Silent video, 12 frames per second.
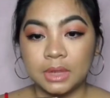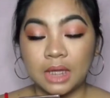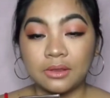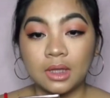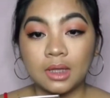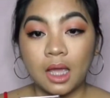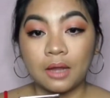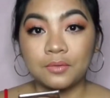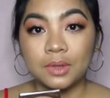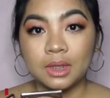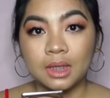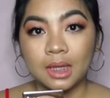thing that I
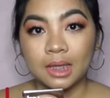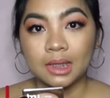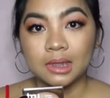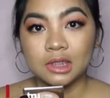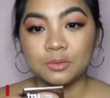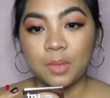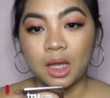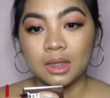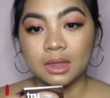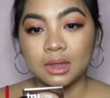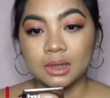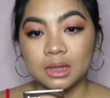really like in this
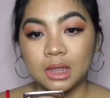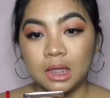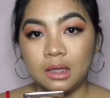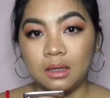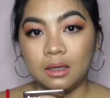palette is the